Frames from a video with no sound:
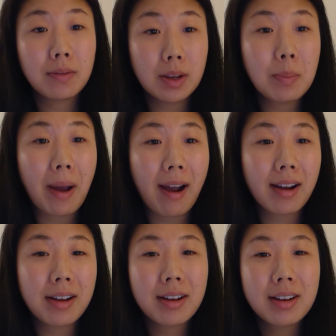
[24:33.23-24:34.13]

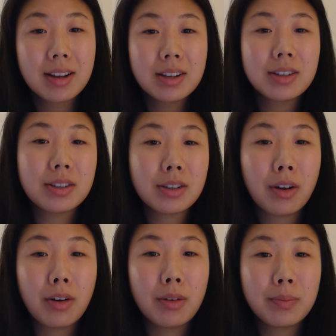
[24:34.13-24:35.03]
feedback. So
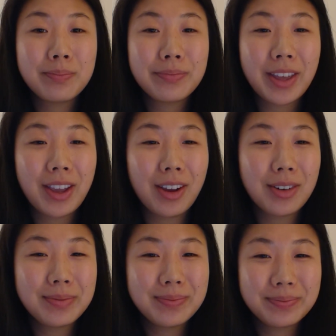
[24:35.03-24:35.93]
thank you.